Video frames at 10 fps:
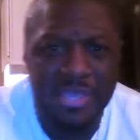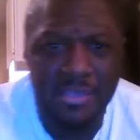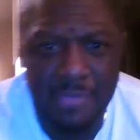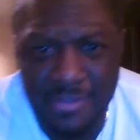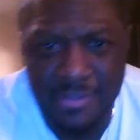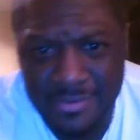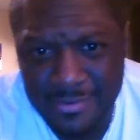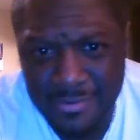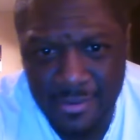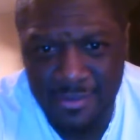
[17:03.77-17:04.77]
call them
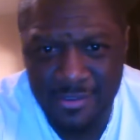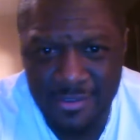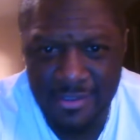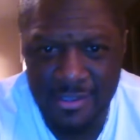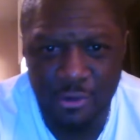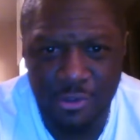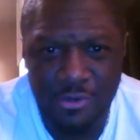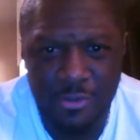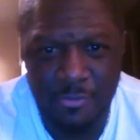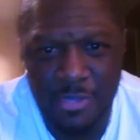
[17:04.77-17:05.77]
pygmies.
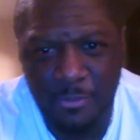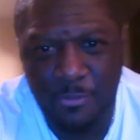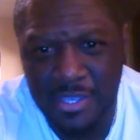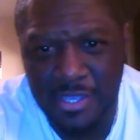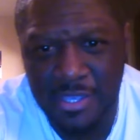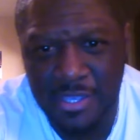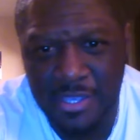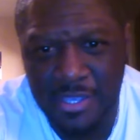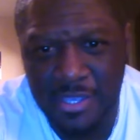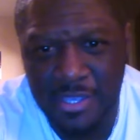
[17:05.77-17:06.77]
They're calling our people
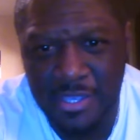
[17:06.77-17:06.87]
pygmies,